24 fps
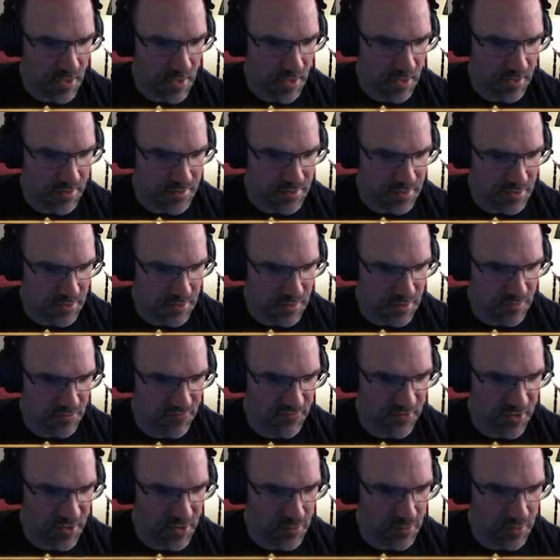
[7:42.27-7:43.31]
And as long as we
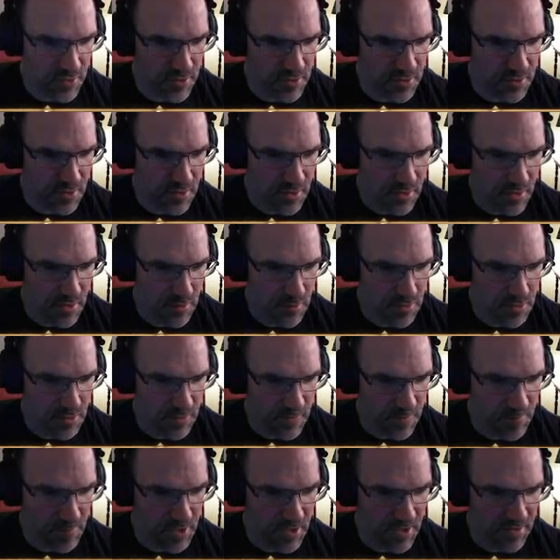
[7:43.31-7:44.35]
found one, we get
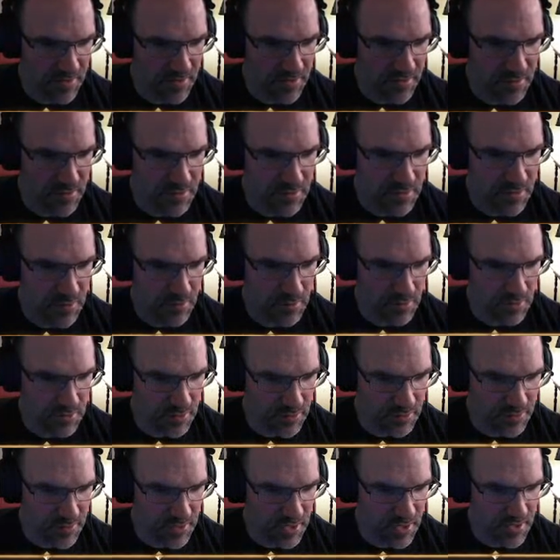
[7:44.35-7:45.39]
the path to it, we
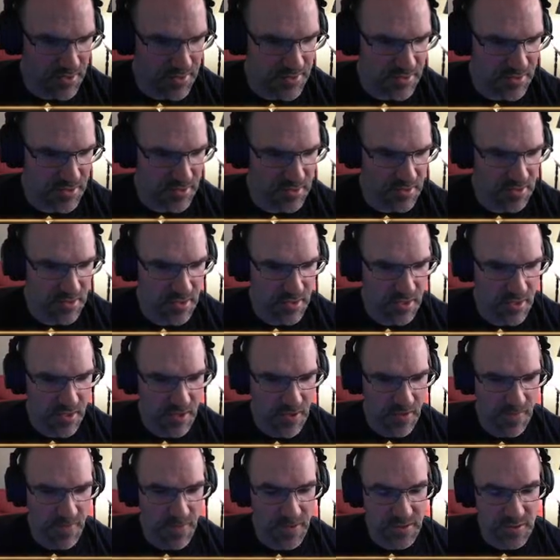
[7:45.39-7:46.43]
load the asset.
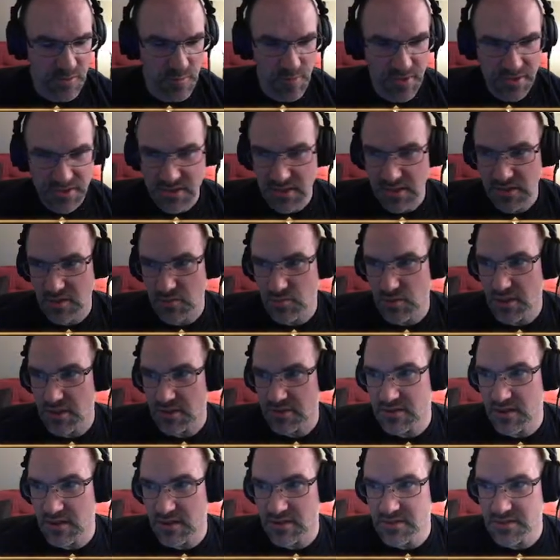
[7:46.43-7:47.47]
And so basically what it
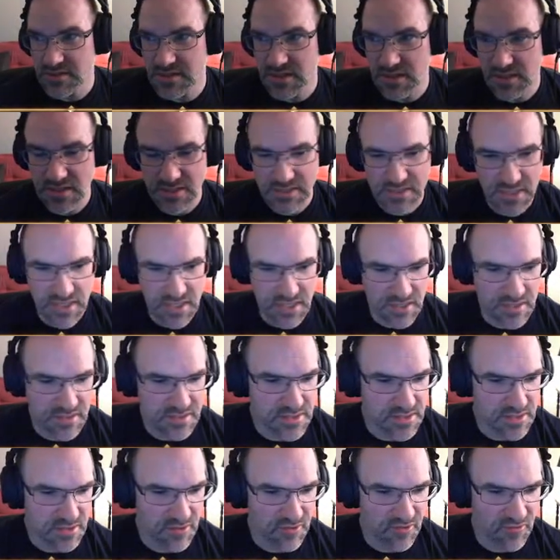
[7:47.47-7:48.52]
does is
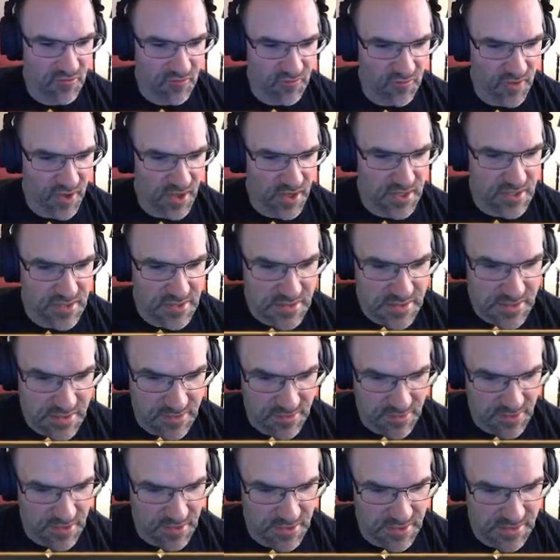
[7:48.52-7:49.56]
it finds
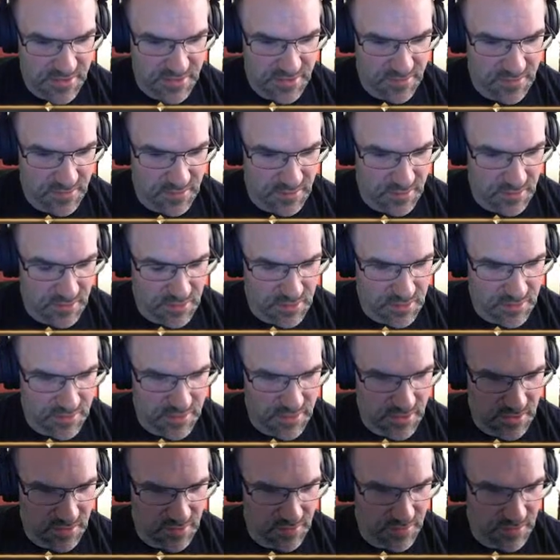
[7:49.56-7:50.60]
this
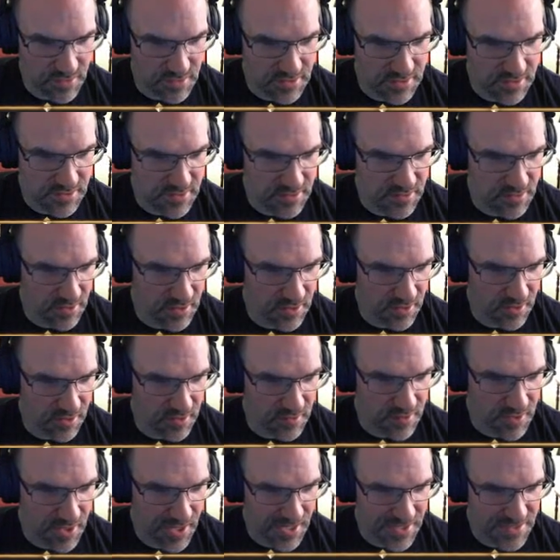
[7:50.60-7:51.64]
using this
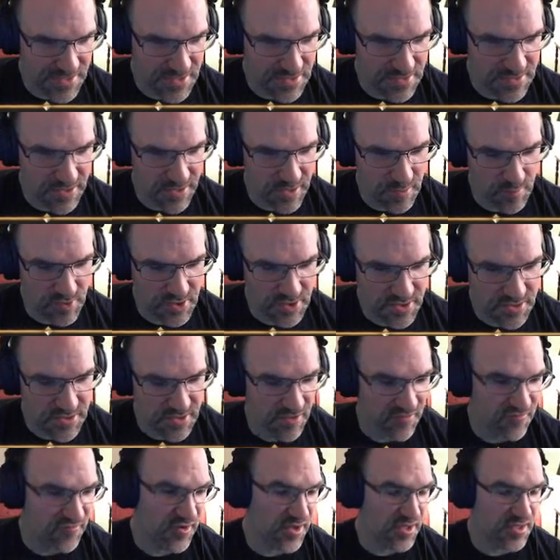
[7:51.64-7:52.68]
asset
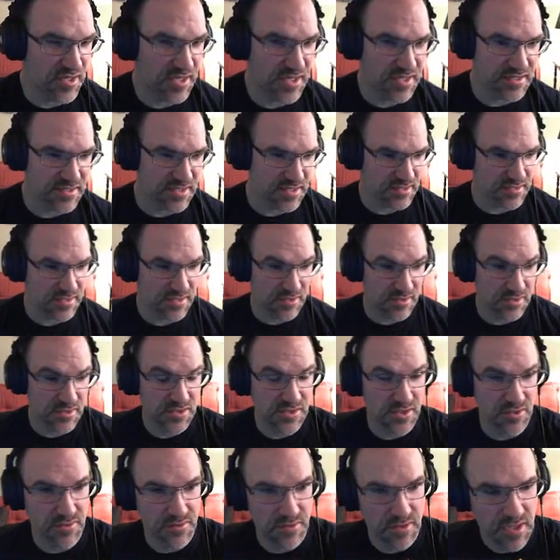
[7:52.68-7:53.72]
database.find assets.
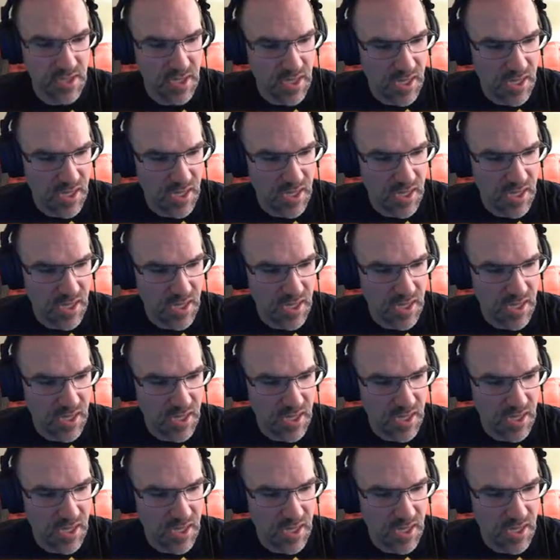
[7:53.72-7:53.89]
So